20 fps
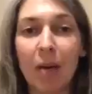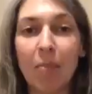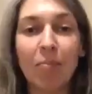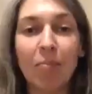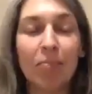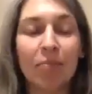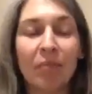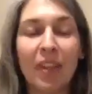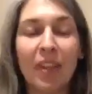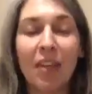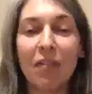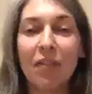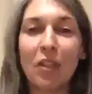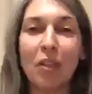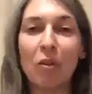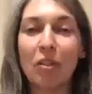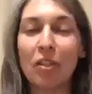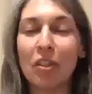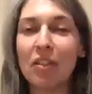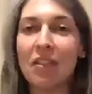Yep. Even though it
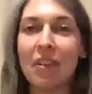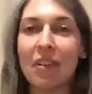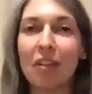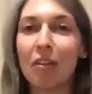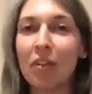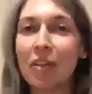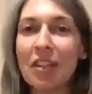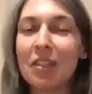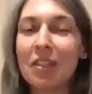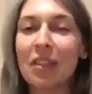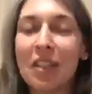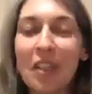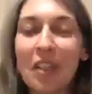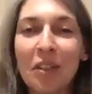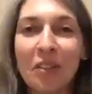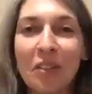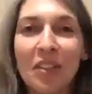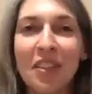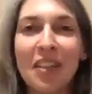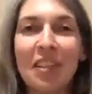doesn't increase the
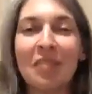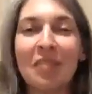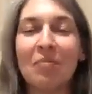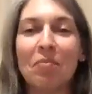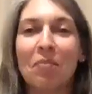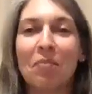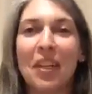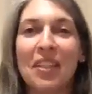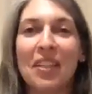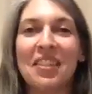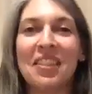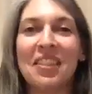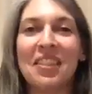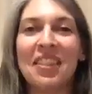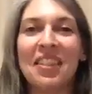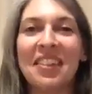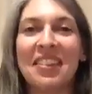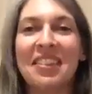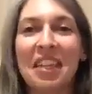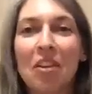yield, it means it
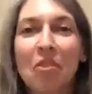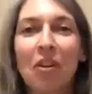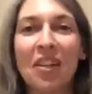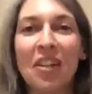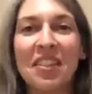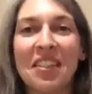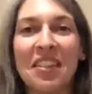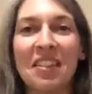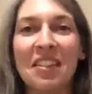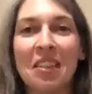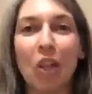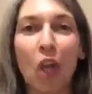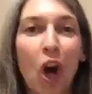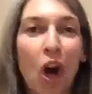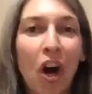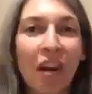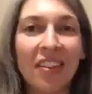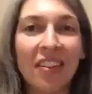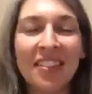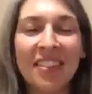decreases the
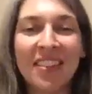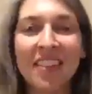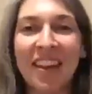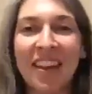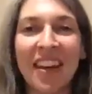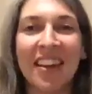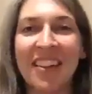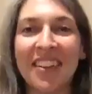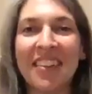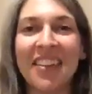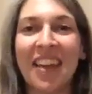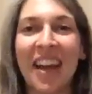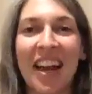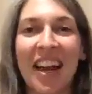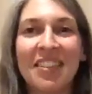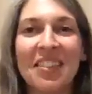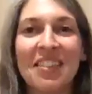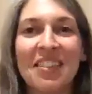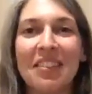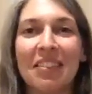loss. And
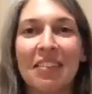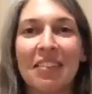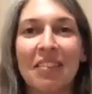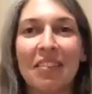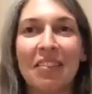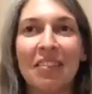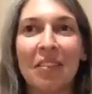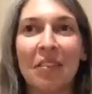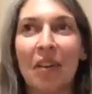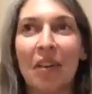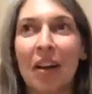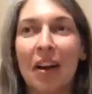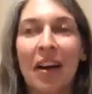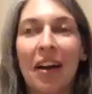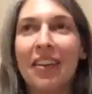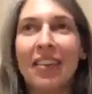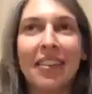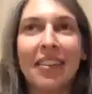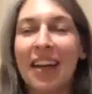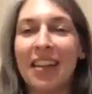that's
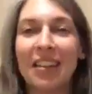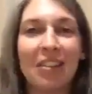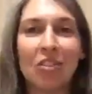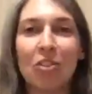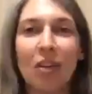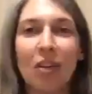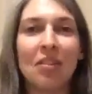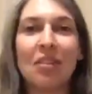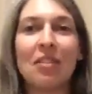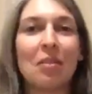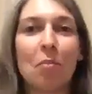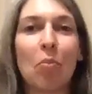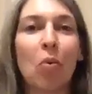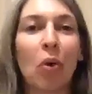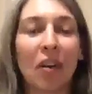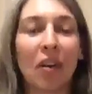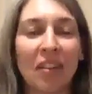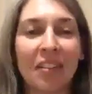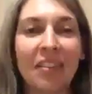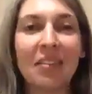just as
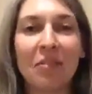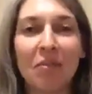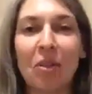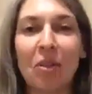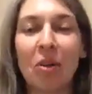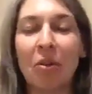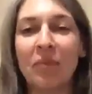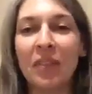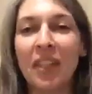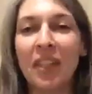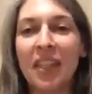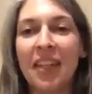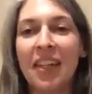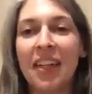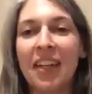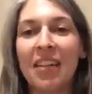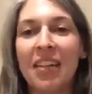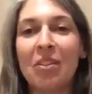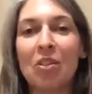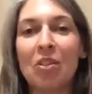important. So
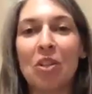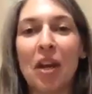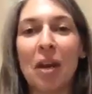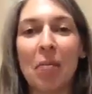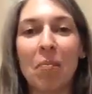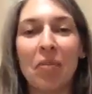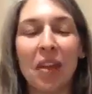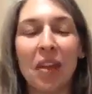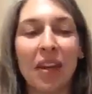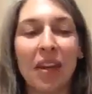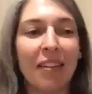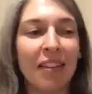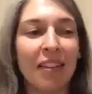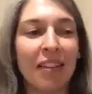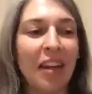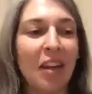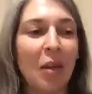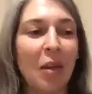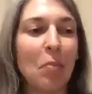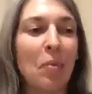it's a shame that the
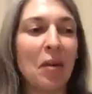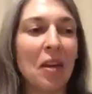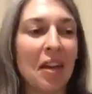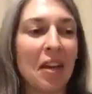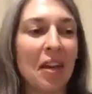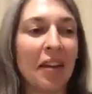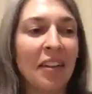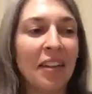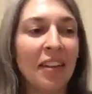AAP,